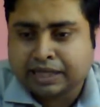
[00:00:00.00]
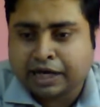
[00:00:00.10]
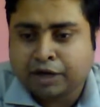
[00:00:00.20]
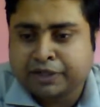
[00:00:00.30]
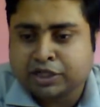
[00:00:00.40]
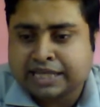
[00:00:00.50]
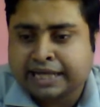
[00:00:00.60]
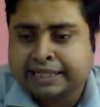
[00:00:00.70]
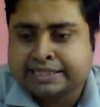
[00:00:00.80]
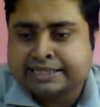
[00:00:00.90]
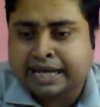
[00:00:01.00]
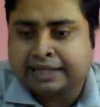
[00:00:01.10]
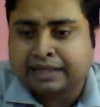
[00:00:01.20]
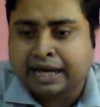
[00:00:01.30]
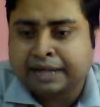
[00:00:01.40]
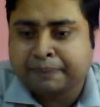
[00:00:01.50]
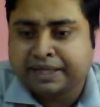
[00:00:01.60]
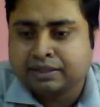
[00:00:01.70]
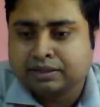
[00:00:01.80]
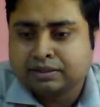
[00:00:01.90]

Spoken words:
How? Because n is 10 ip.